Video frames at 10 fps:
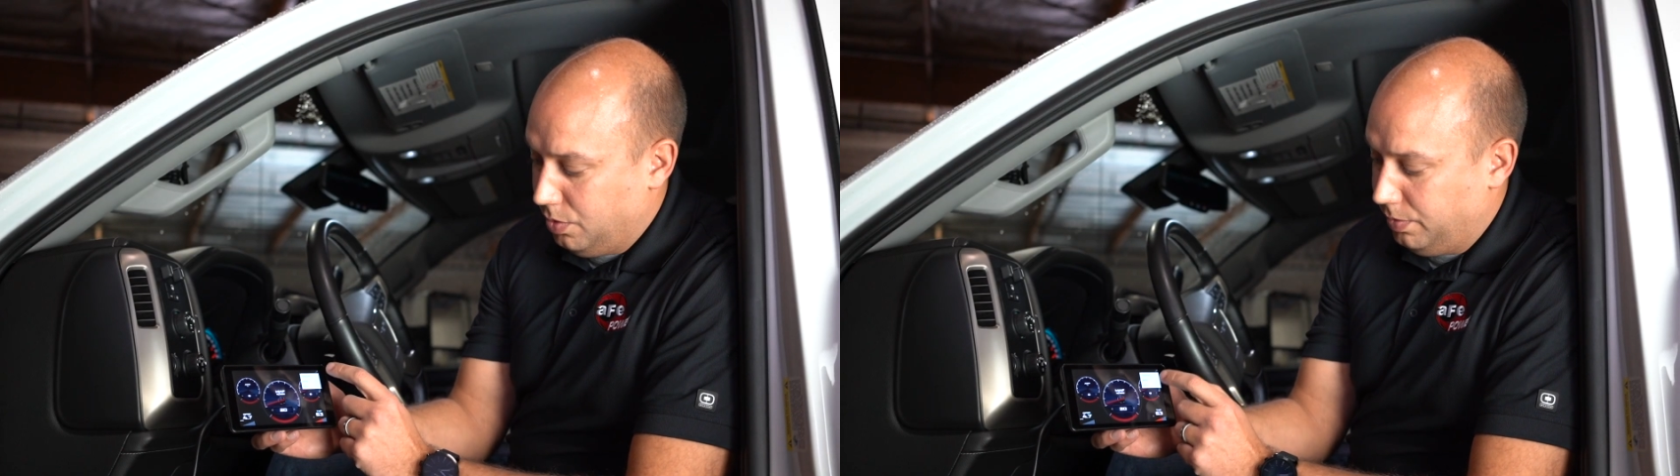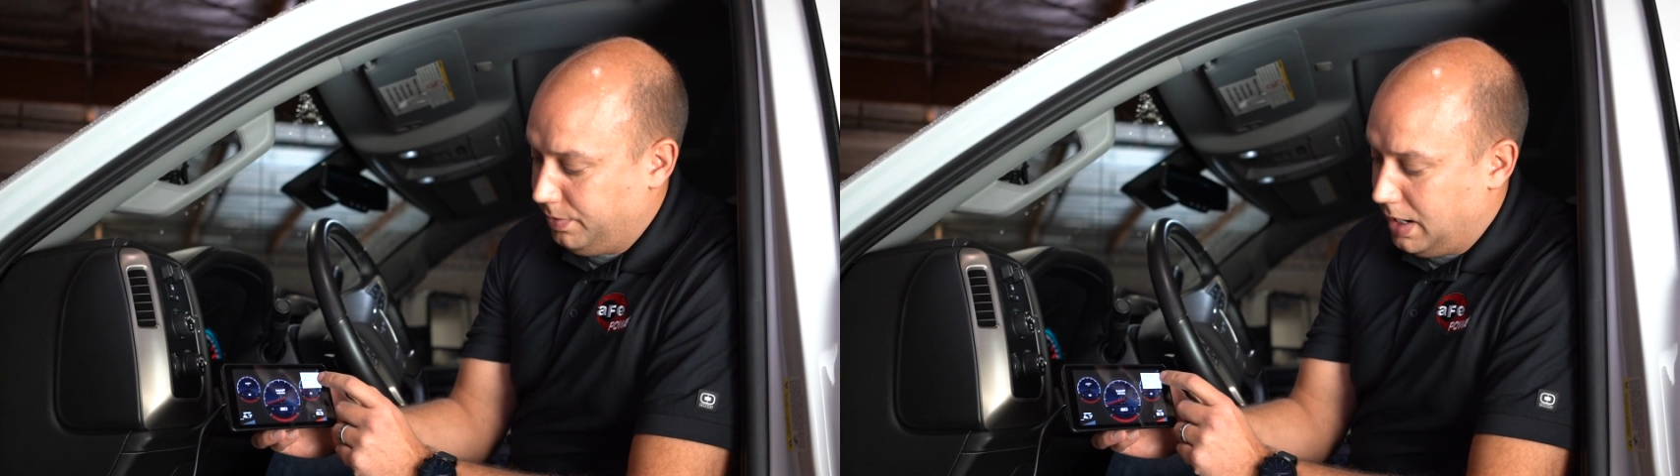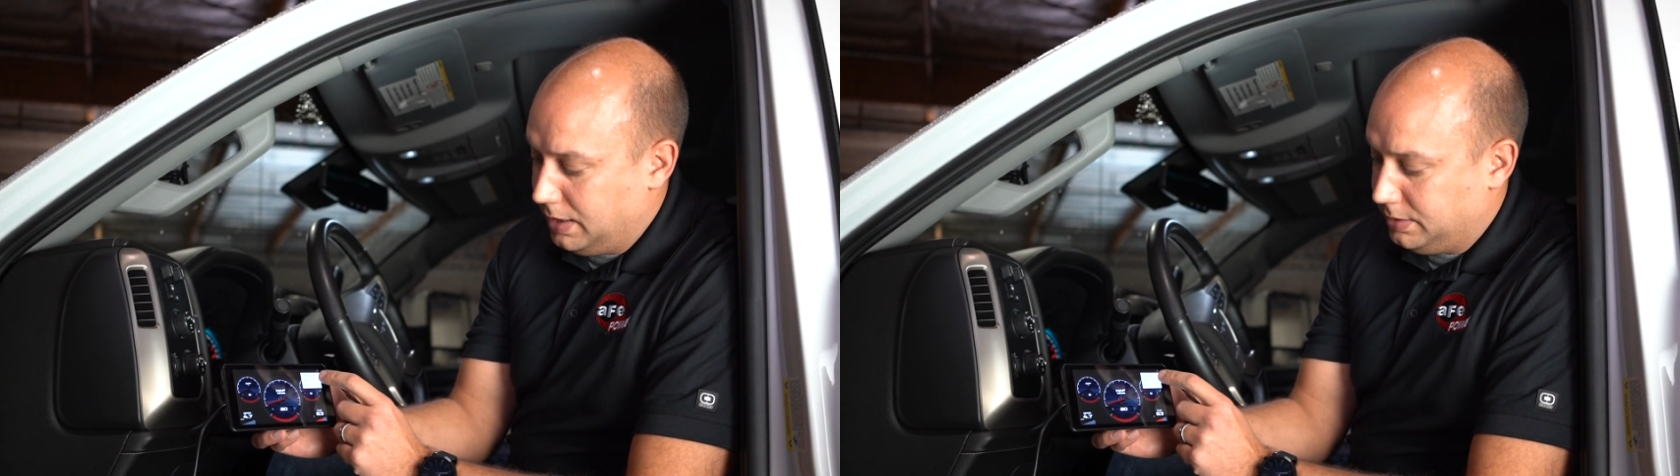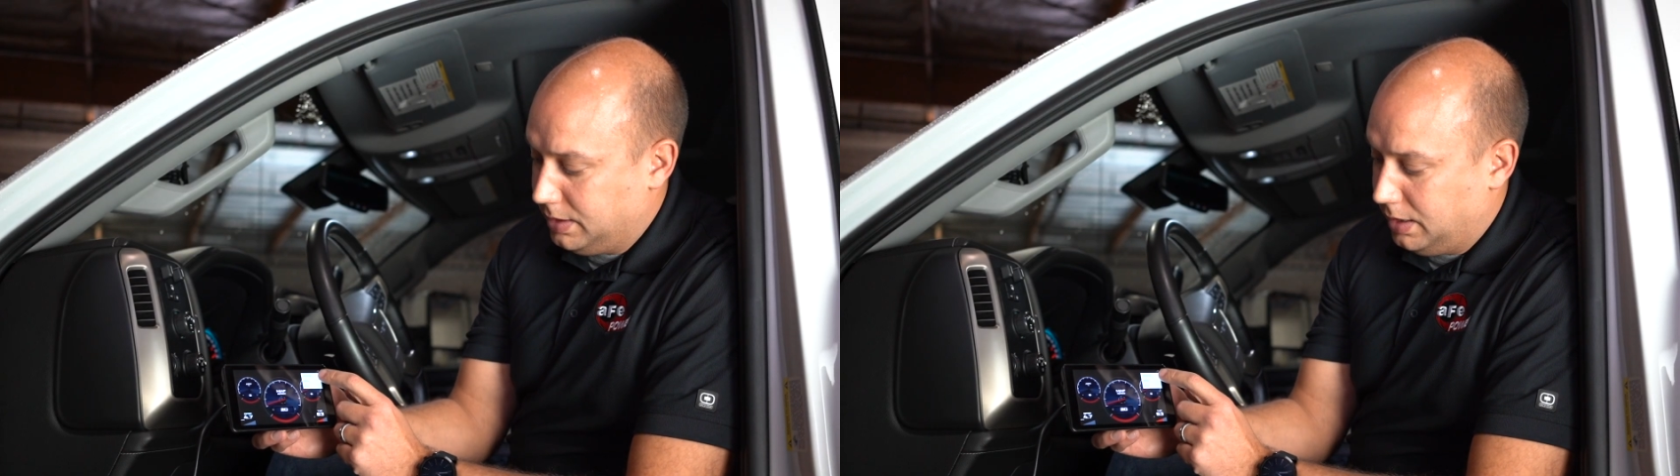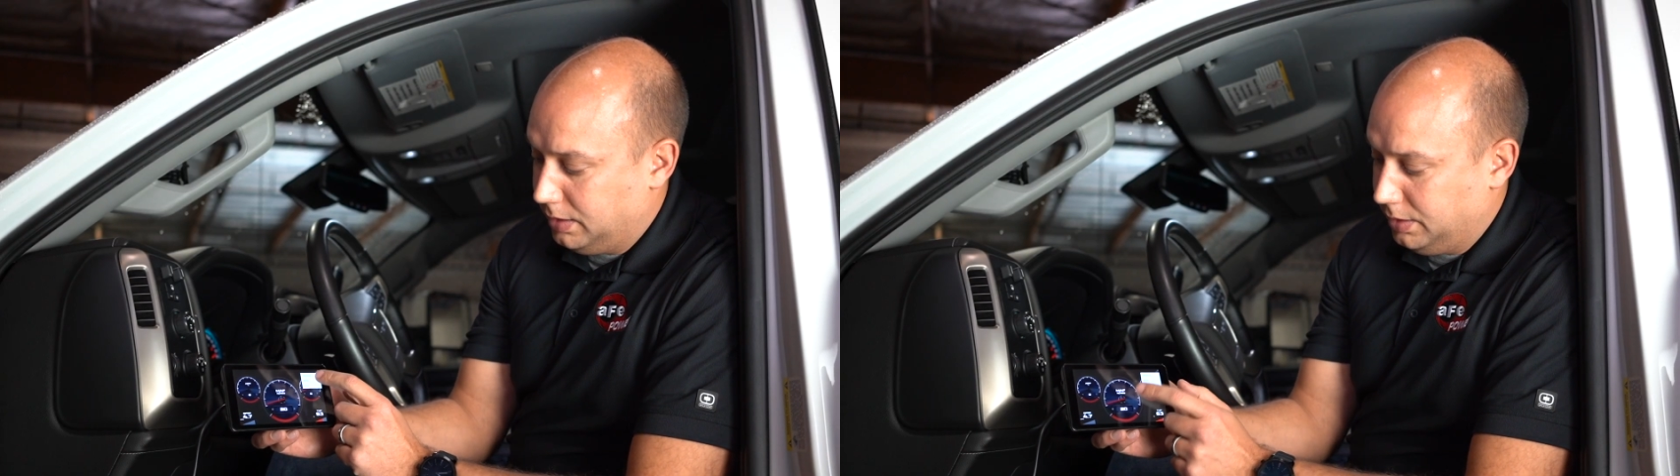We've got
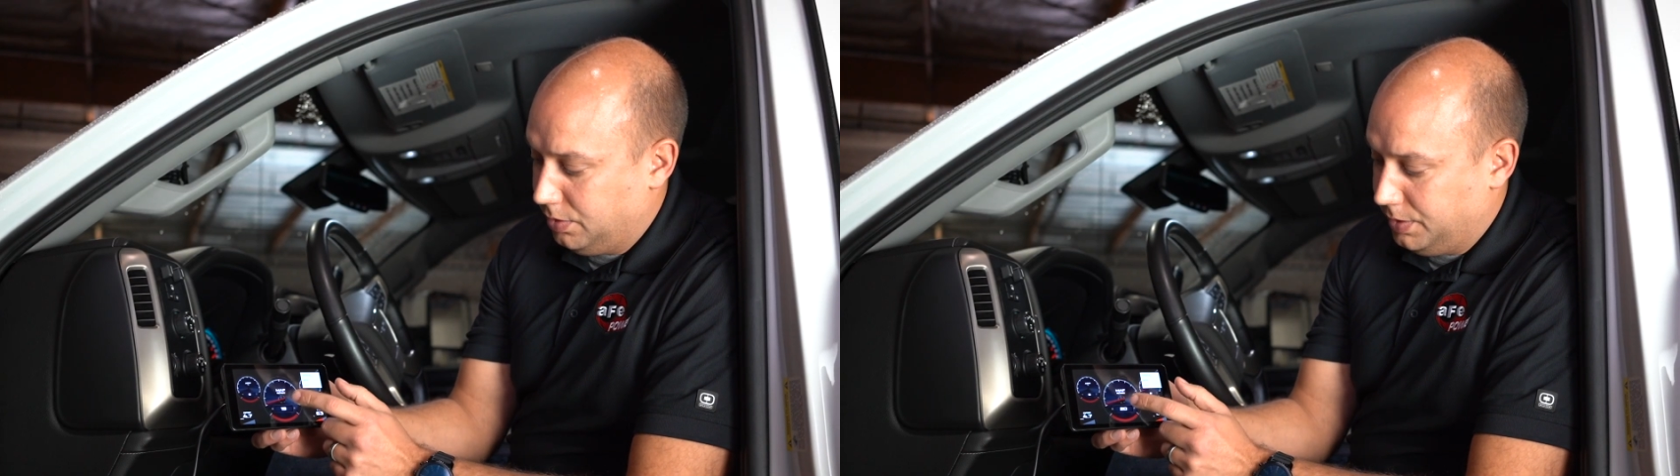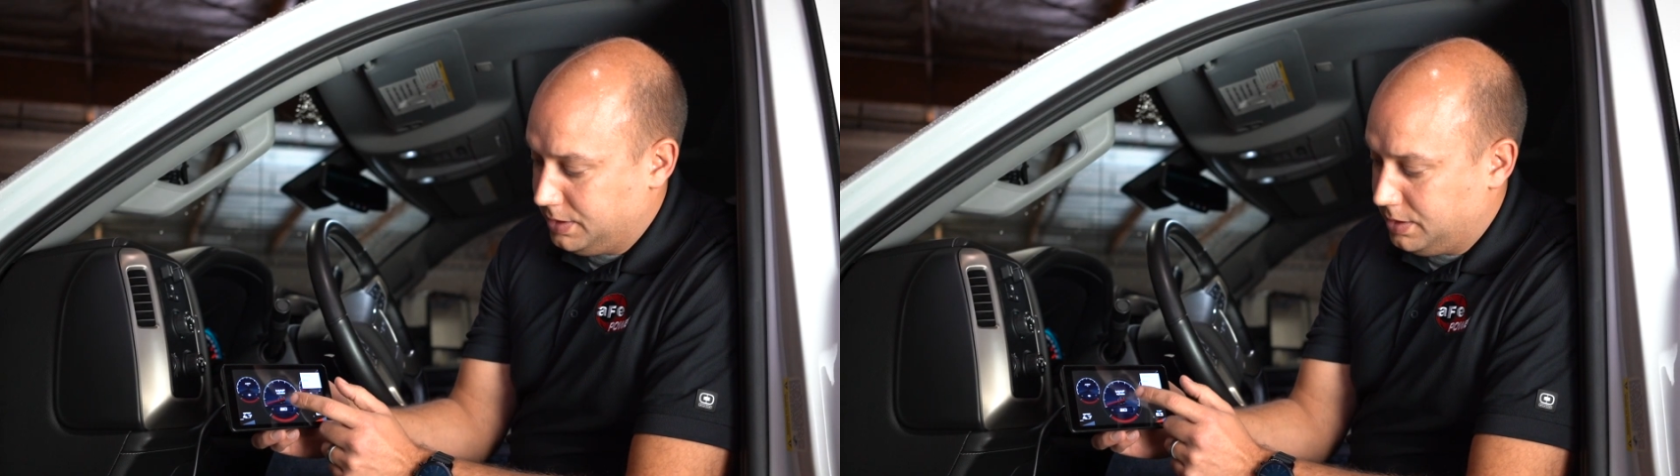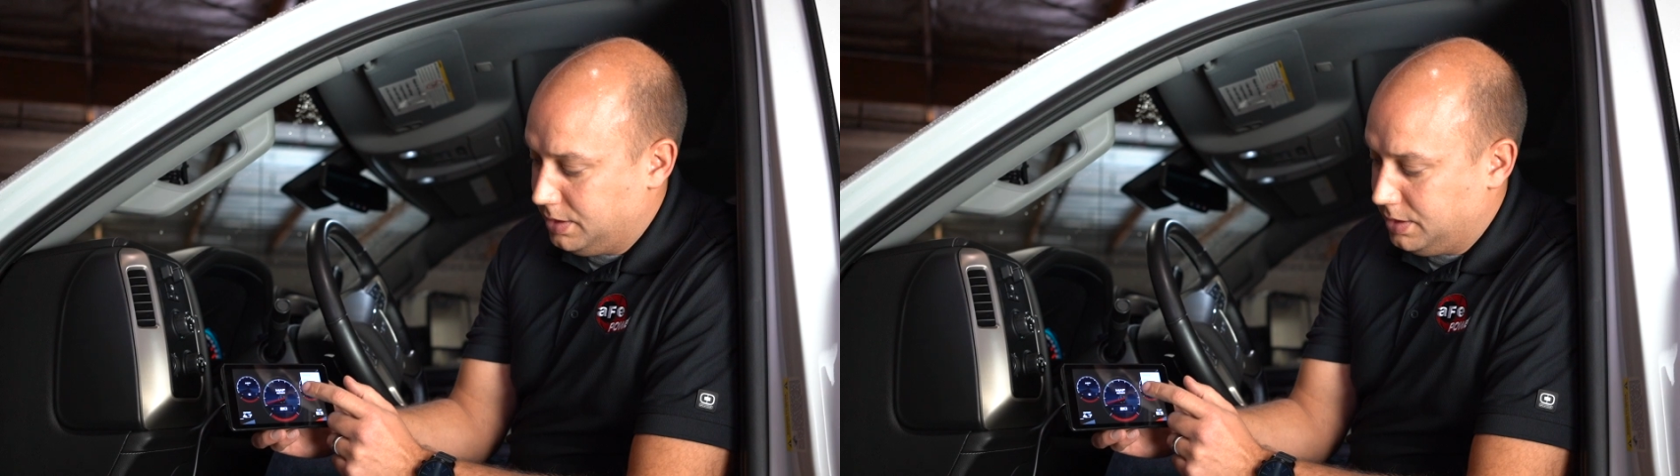this